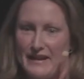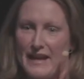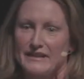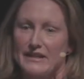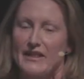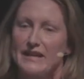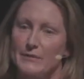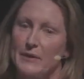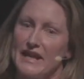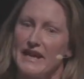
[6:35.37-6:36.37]
And so
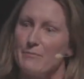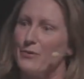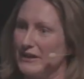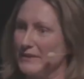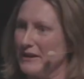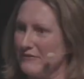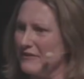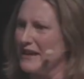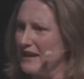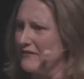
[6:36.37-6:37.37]
that's where their input has been
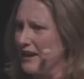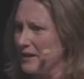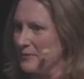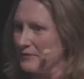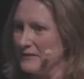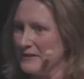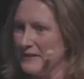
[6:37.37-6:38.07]
really valuable,